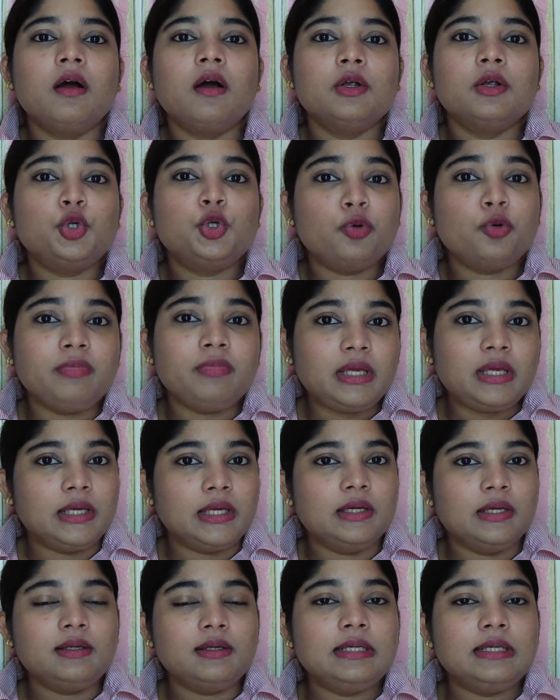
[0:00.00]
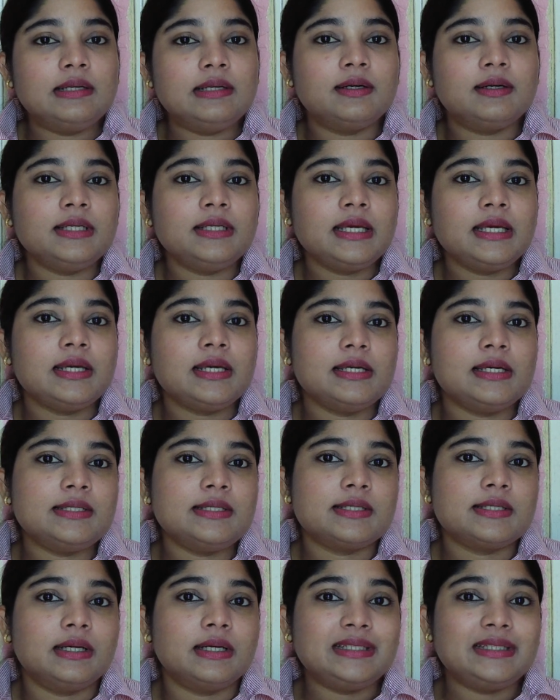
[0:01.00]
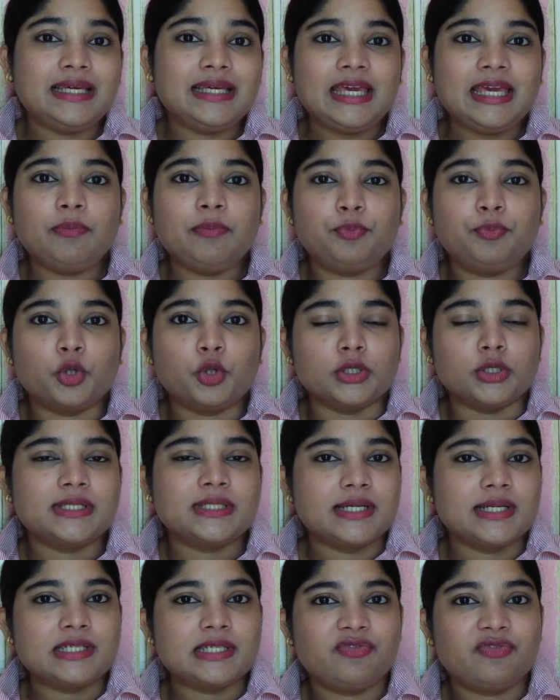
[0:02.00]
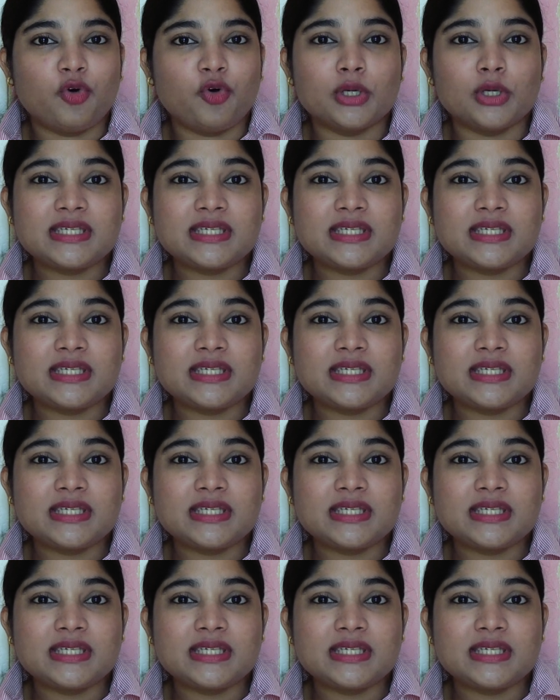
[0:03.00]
To me, learning is a key process for